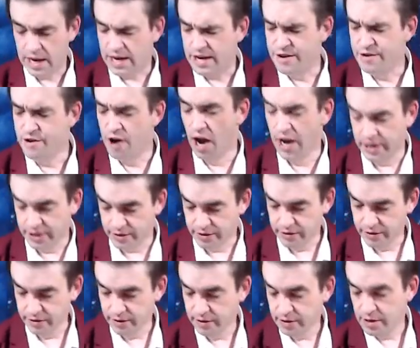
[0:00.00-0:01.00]

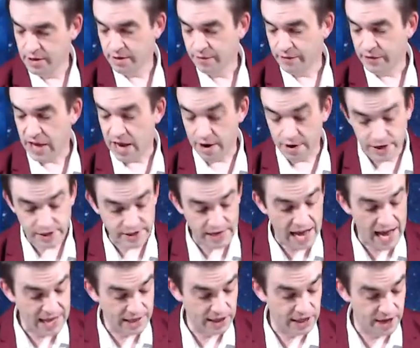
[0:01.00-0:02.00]
Nice. Aries,
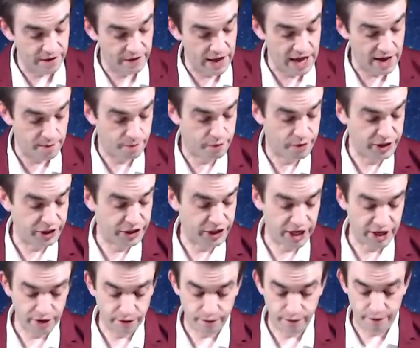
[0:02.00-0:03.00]
I love and
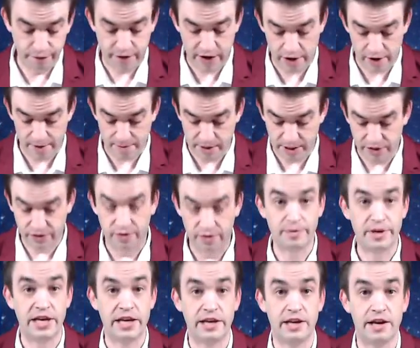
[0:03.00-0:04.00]
appreciate you very much for
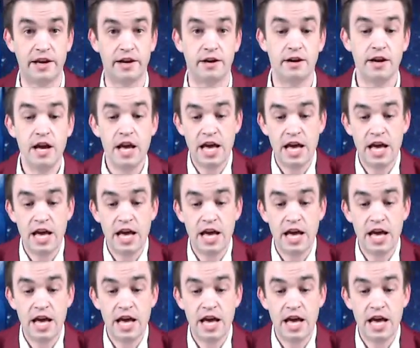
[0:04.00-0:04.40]
being here.